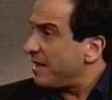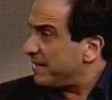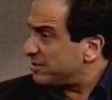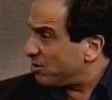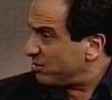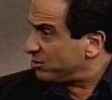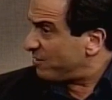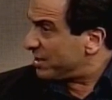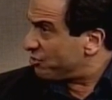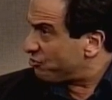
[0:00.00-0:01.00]
There's
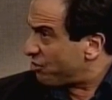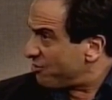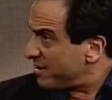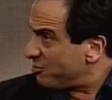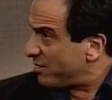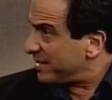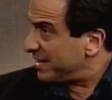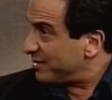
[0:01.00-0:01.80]
also a growing wine